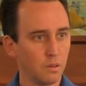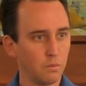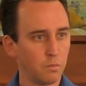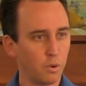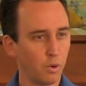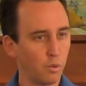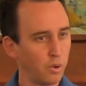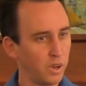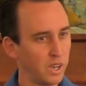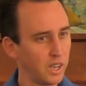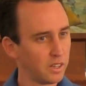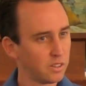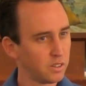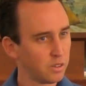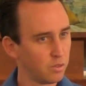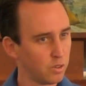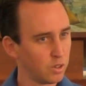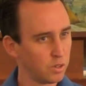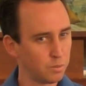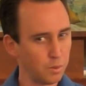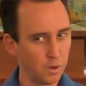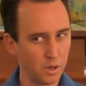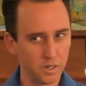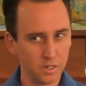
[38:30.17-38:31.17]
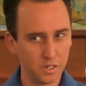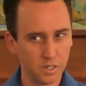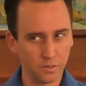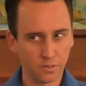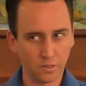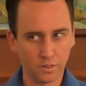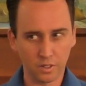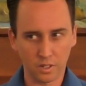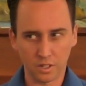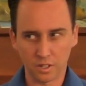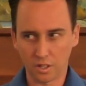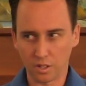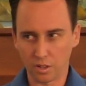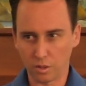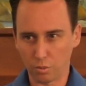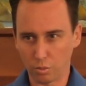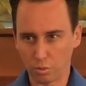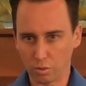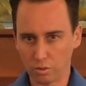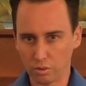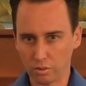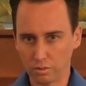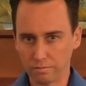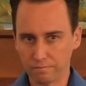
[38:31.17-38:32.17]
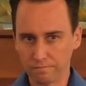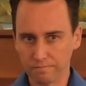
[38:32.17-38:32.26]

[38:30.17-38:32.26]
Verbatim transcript: But we have to respond differently than the world.